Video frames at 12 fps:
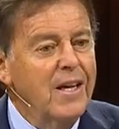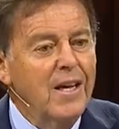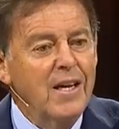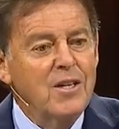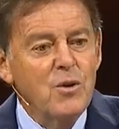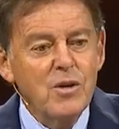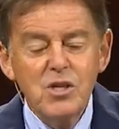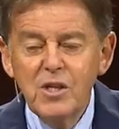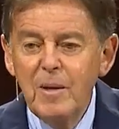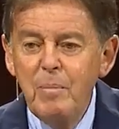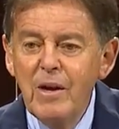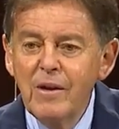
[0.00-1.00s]
into a
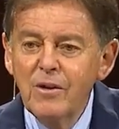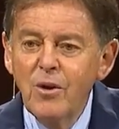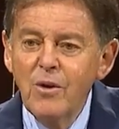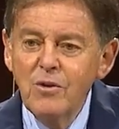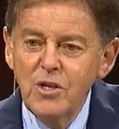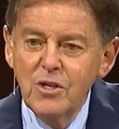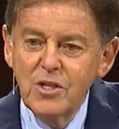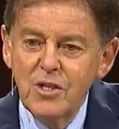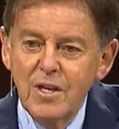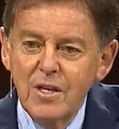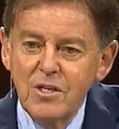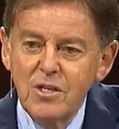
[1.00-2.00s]
sleepy
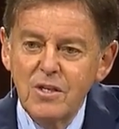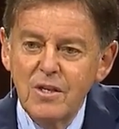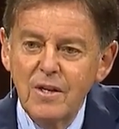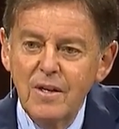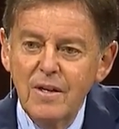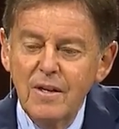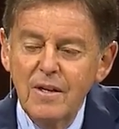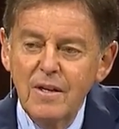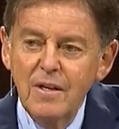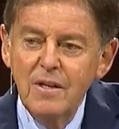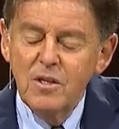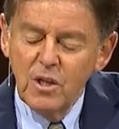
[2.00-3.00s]
unconsciousness,
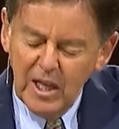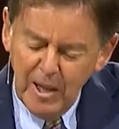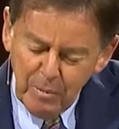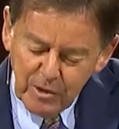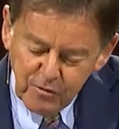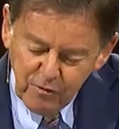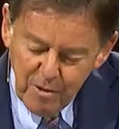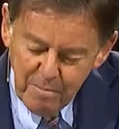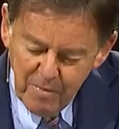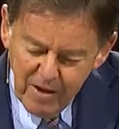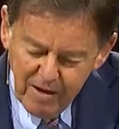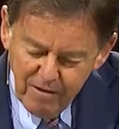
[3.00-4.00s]
to keep us
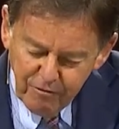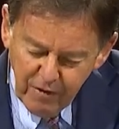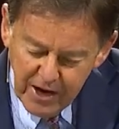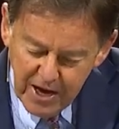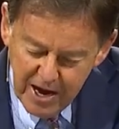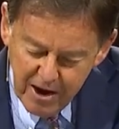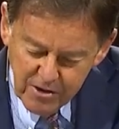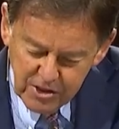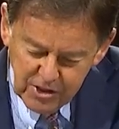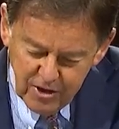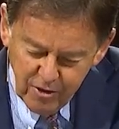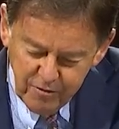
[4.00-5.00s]
from finding
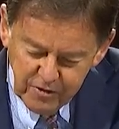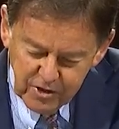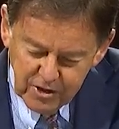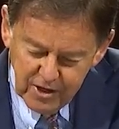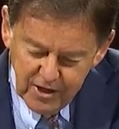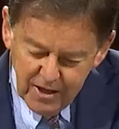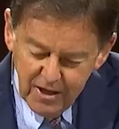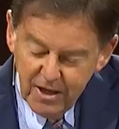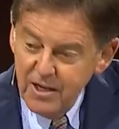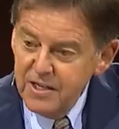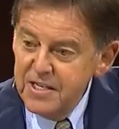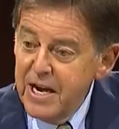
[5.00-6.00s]
ourselves
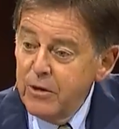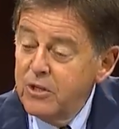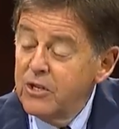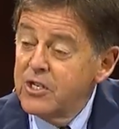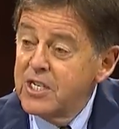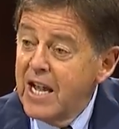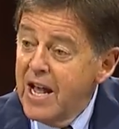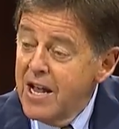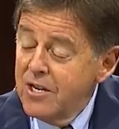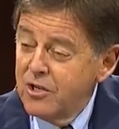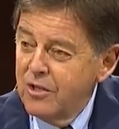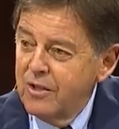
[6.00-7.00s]
in Doubter's
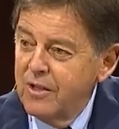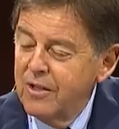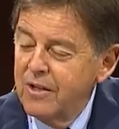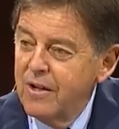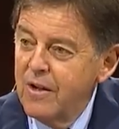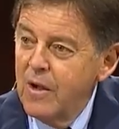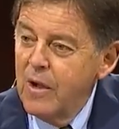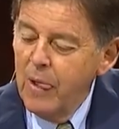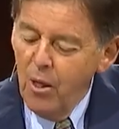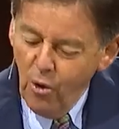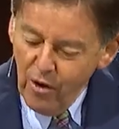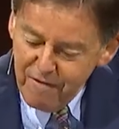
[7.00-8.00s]
Castle
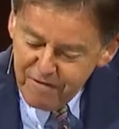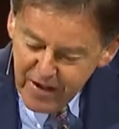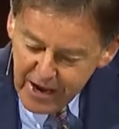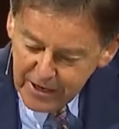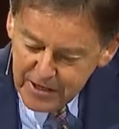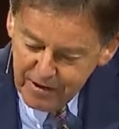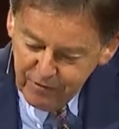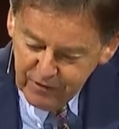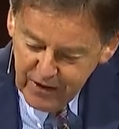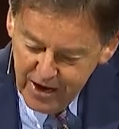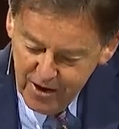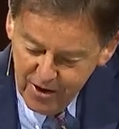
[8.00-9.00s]
or in Vanity
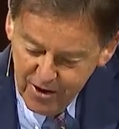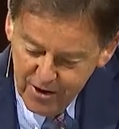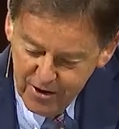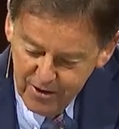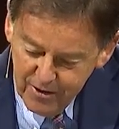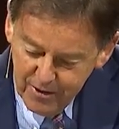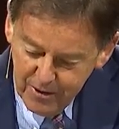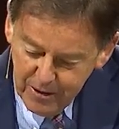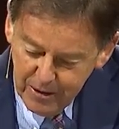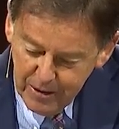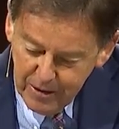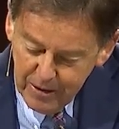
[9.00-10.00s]
Fair,
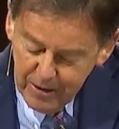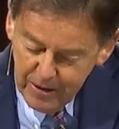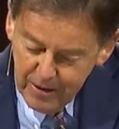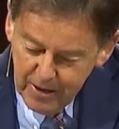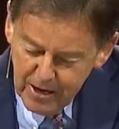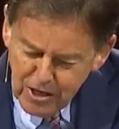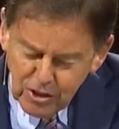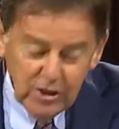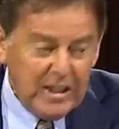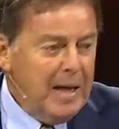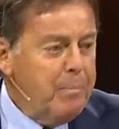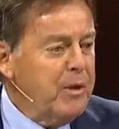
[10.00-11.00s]
to
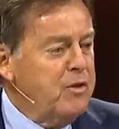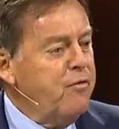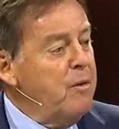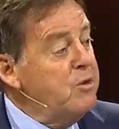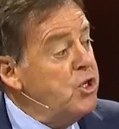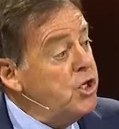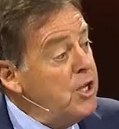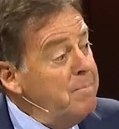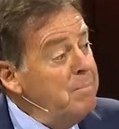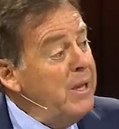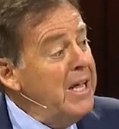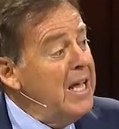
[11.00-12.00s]
keep us from
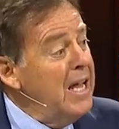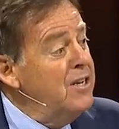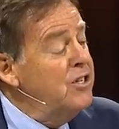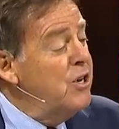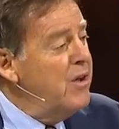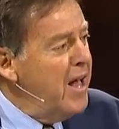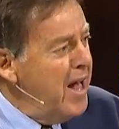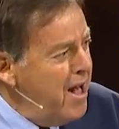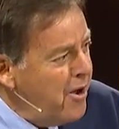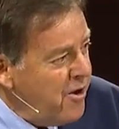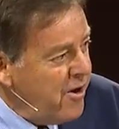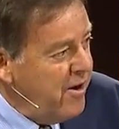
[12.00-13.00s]
stumbling into
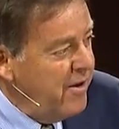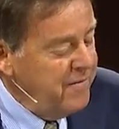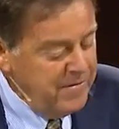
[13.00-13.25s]
error,